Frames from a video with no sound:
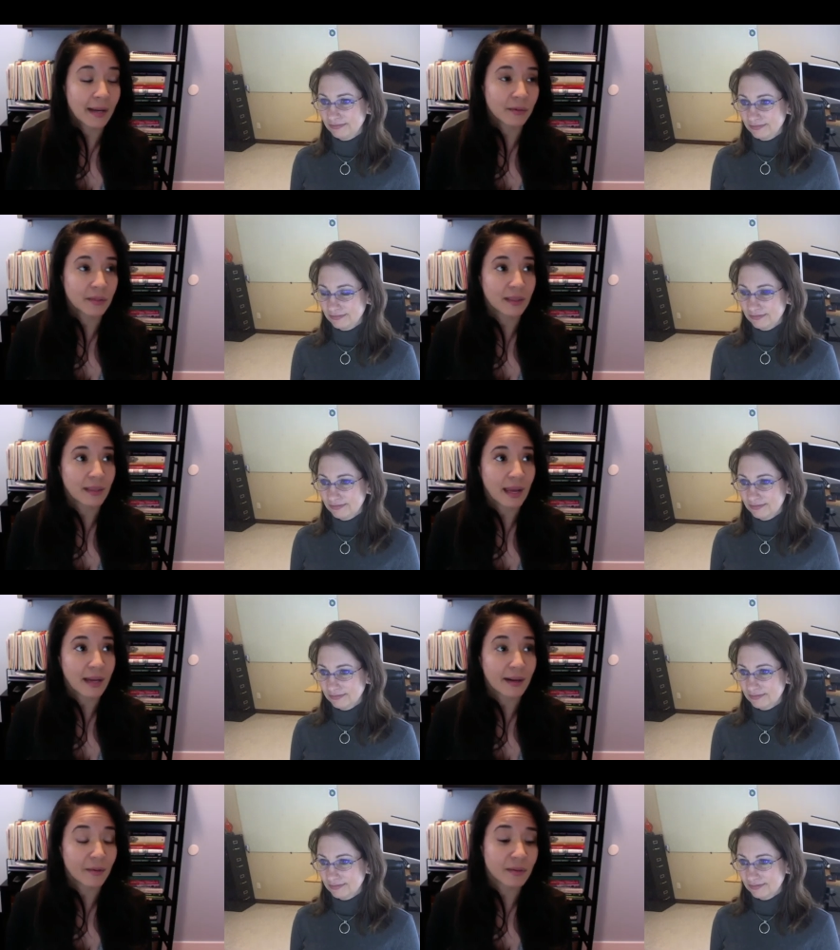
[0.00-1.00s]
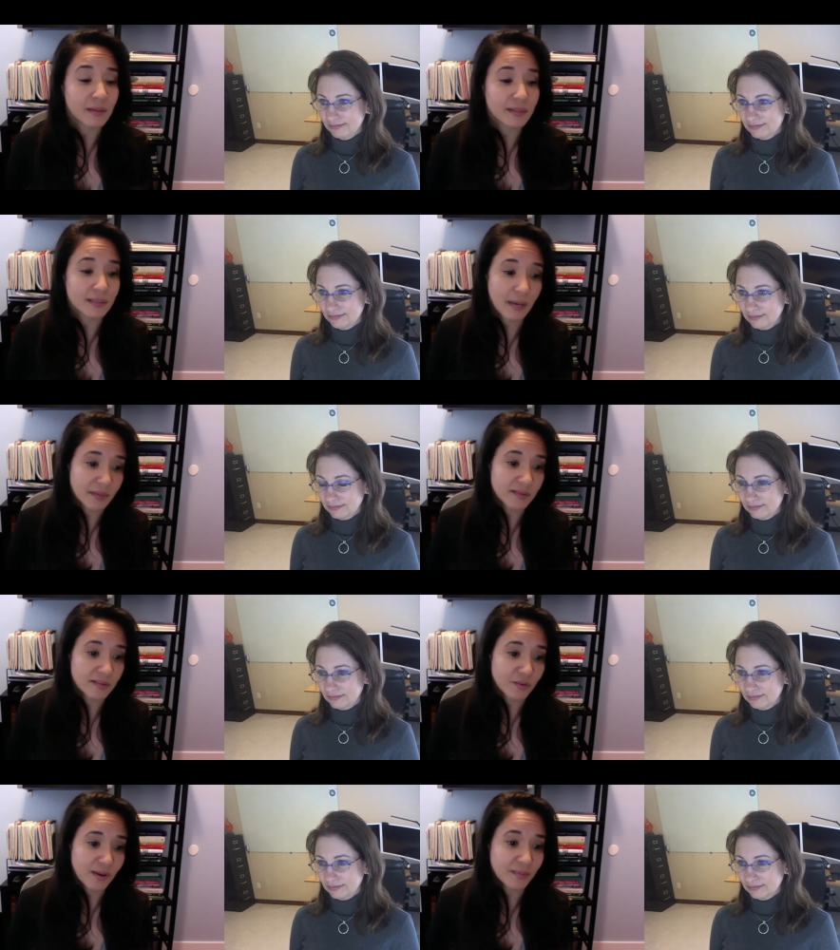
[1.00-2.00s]
Speaker 1: that not only the time and the
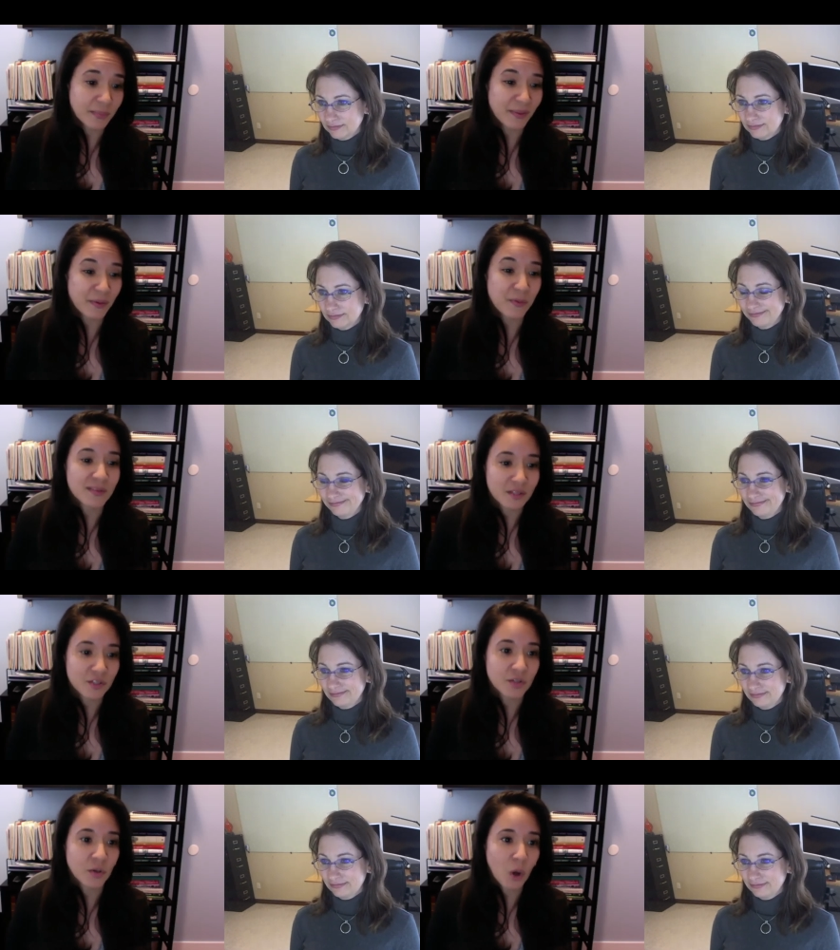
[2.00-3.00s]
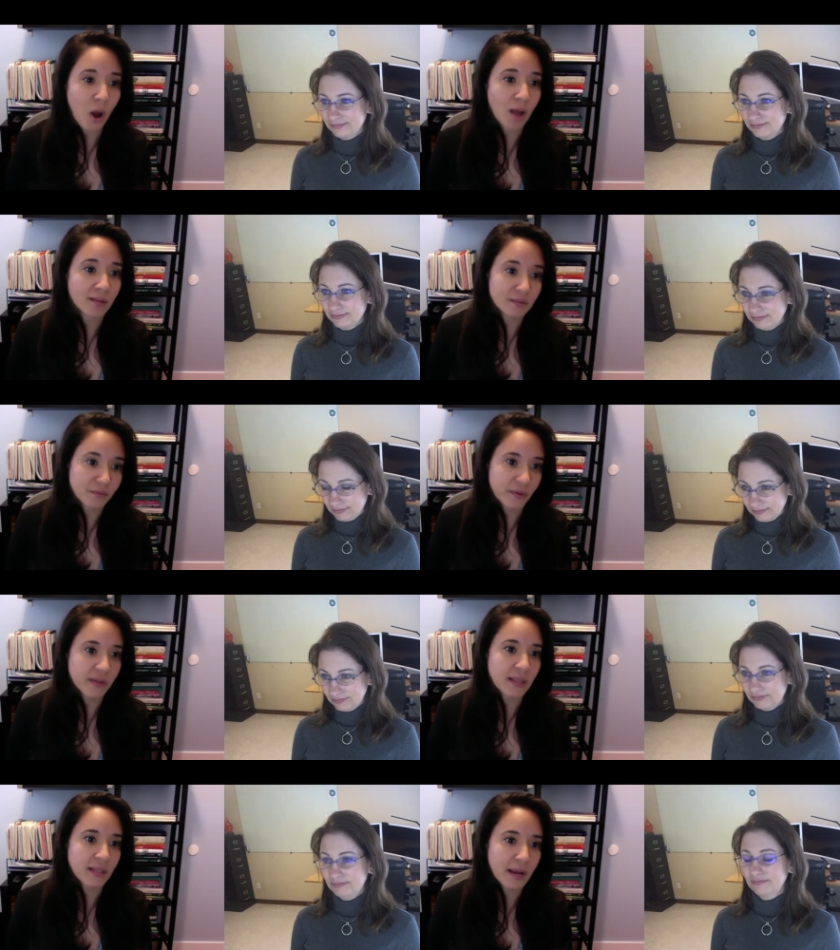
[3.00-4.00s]
stress but there was additional cost for the
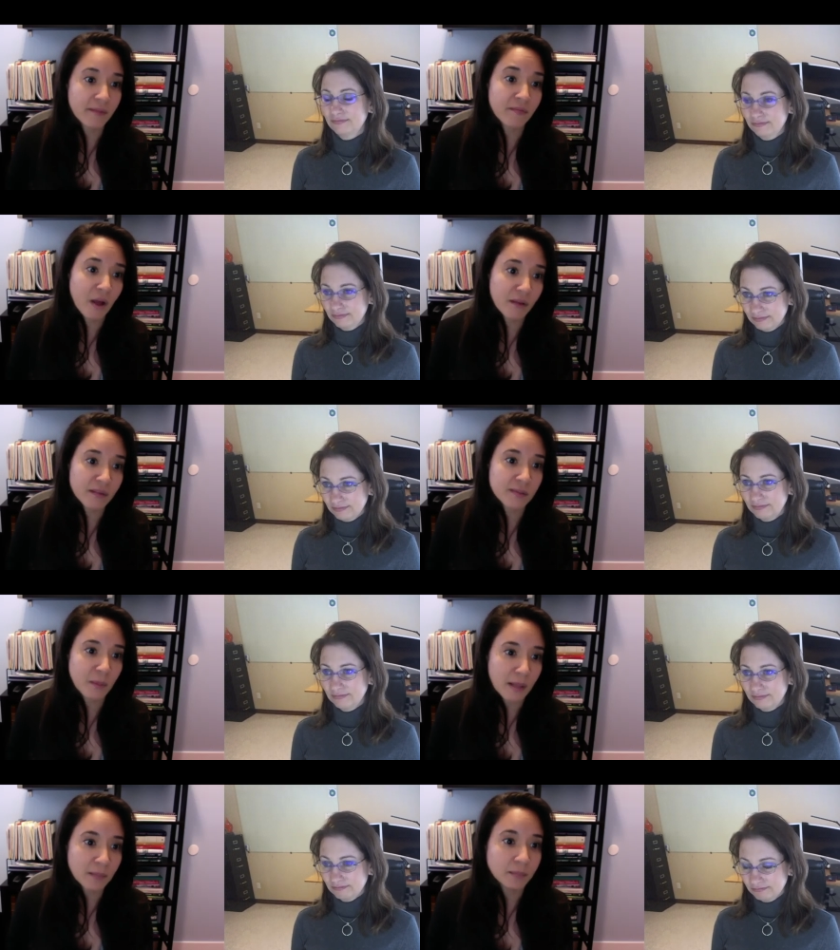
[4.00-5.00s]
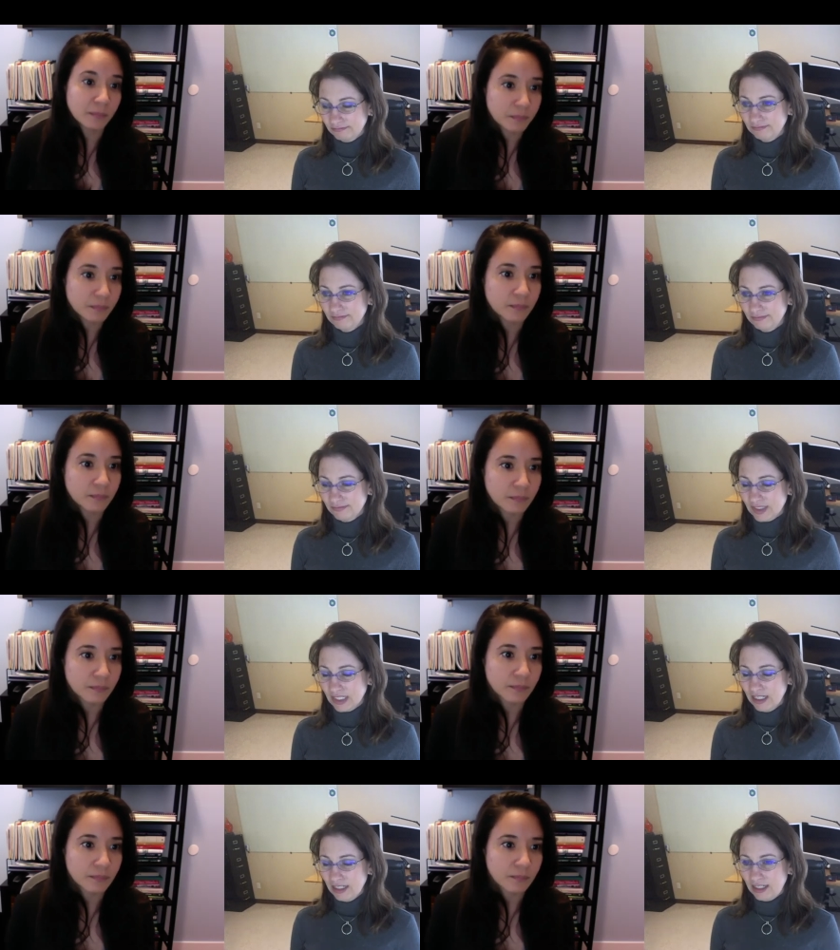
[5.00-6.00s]
client involved as well mm-hmm.
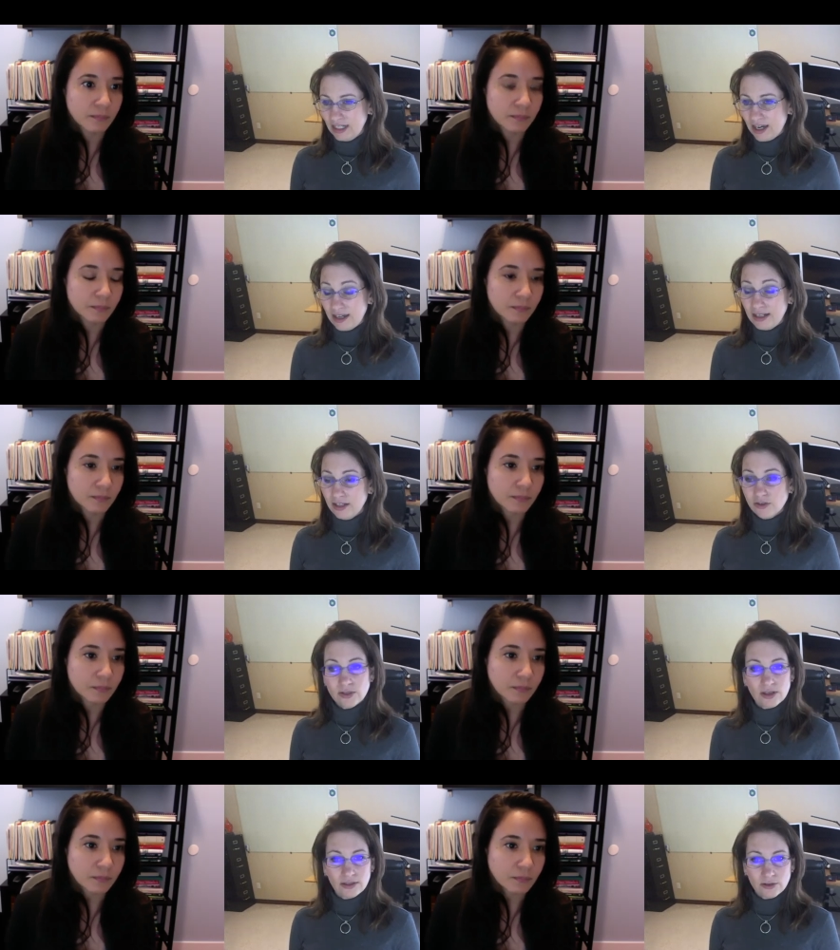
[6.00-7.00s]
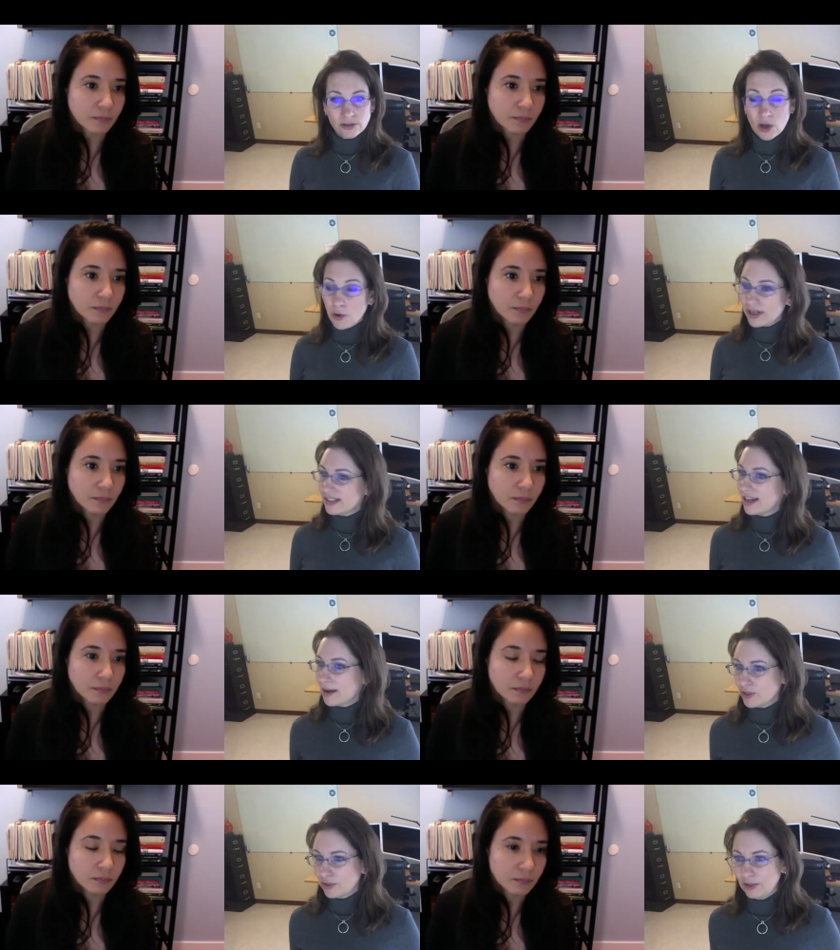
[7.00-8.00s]
Speaker 2: yeah and there's there's always the
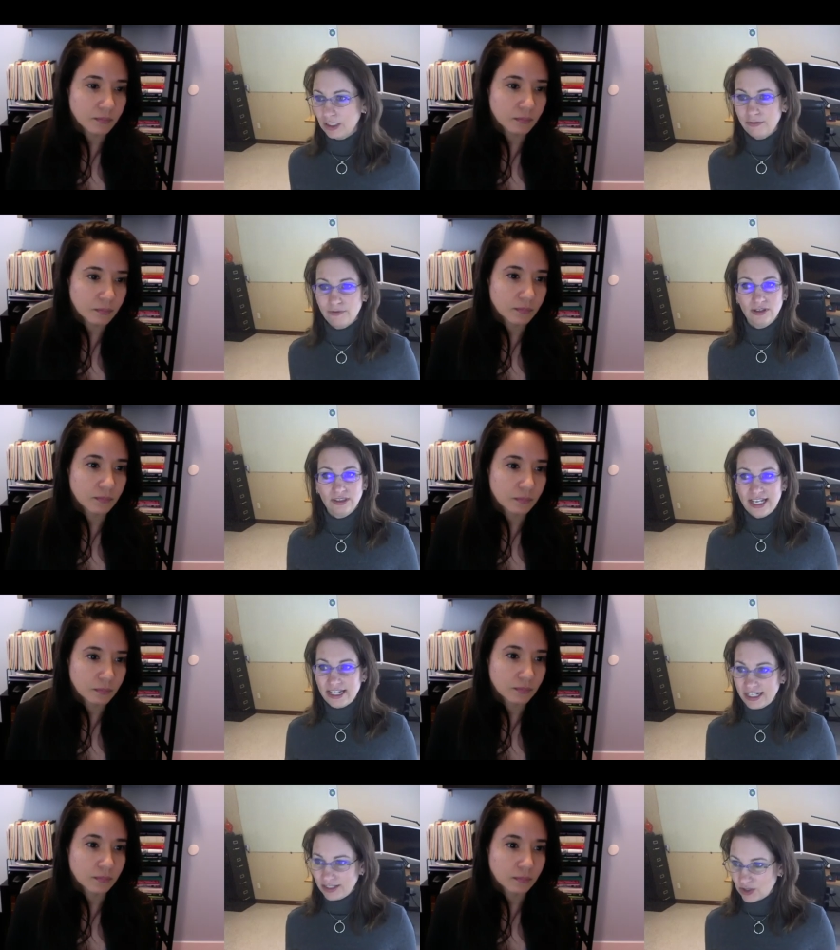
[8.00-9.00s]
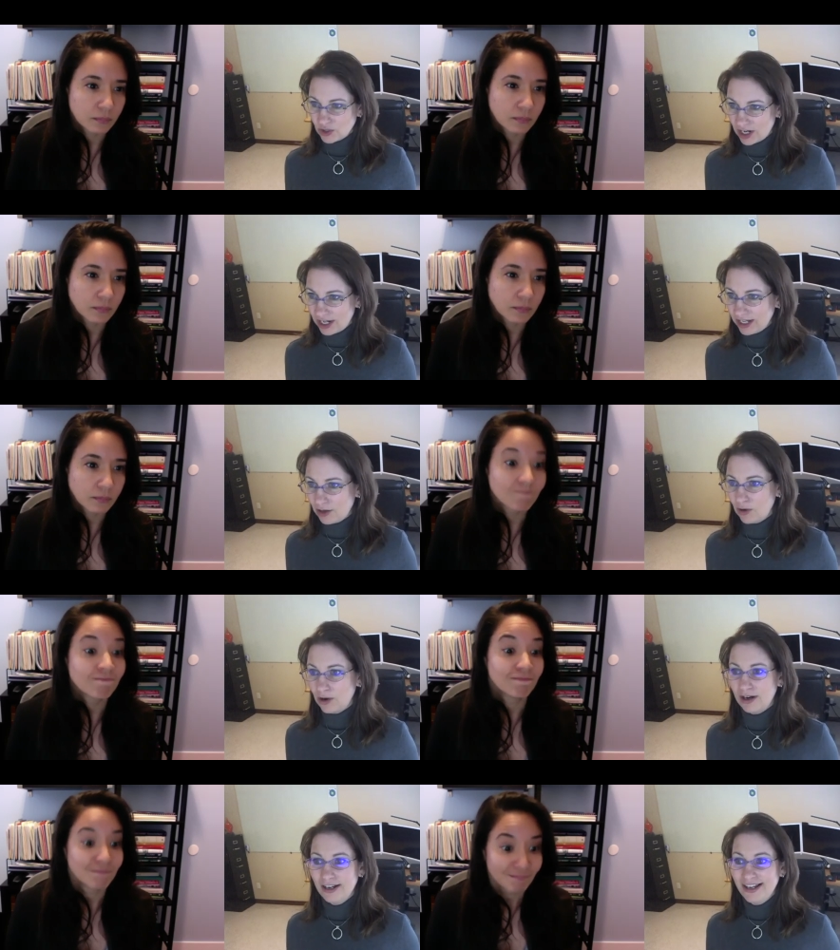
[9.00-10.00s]
opportunity for a lightning strike
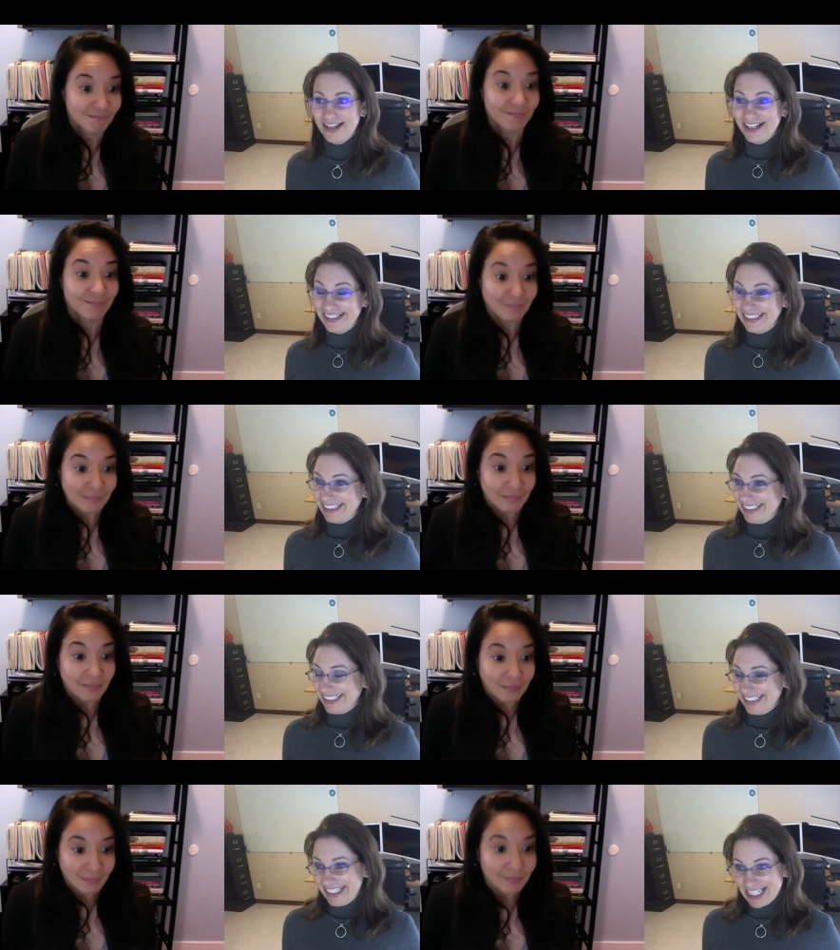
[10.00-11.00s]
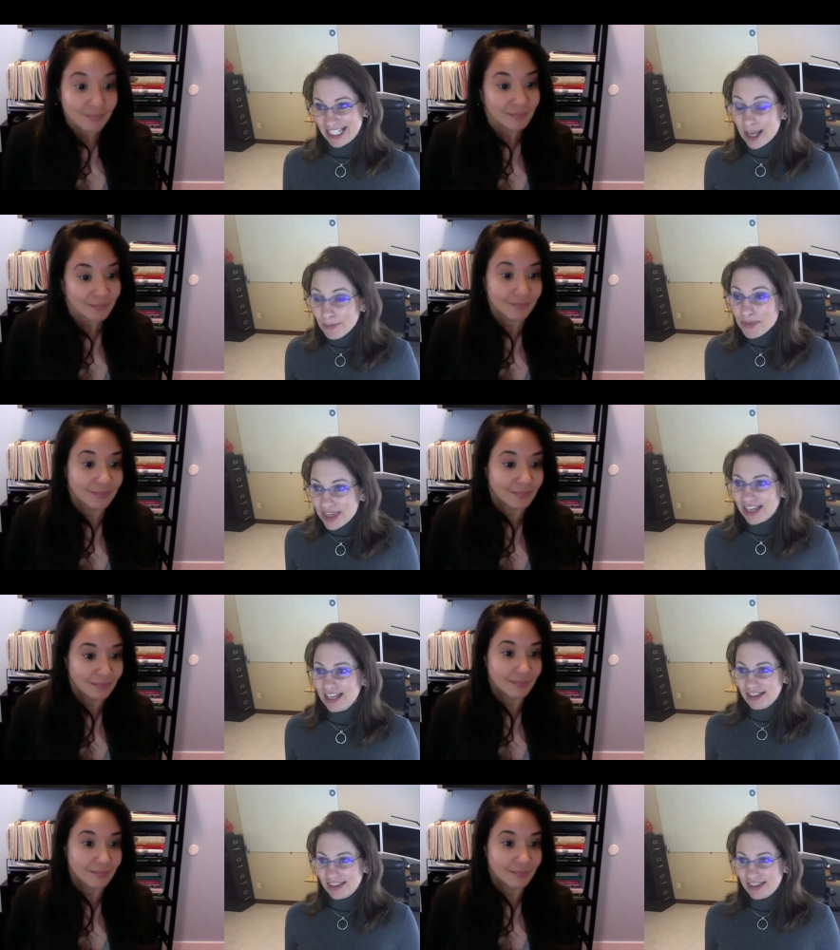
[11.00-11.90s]
or something